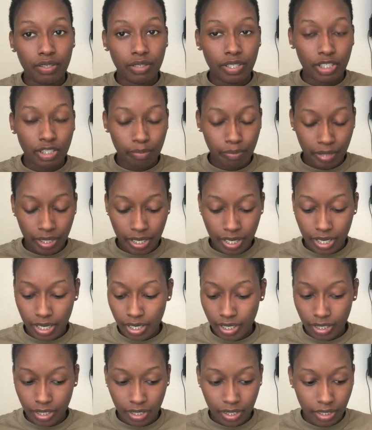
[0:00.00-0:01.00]
is
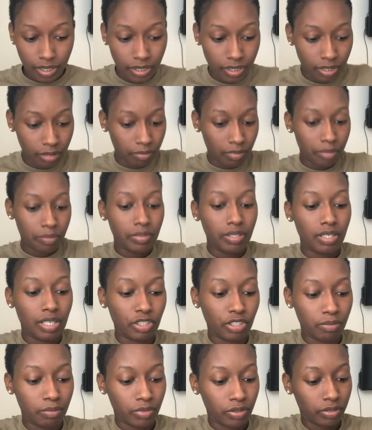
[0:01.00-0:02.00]
because, maybe I
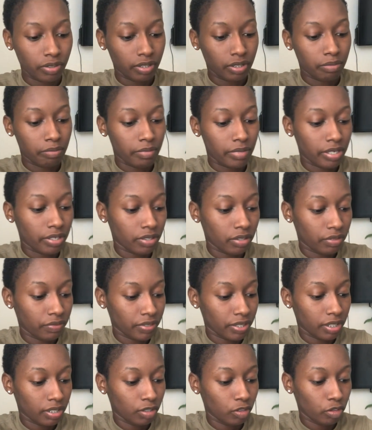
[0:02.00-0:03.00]
should move this mirror over
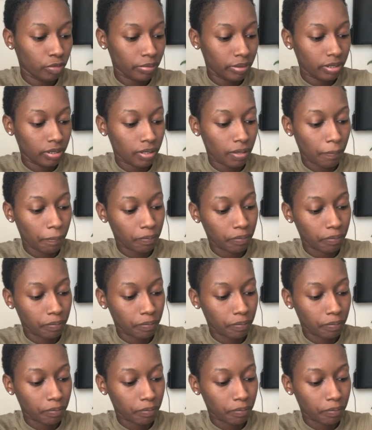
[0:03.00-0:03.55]
here a little bit.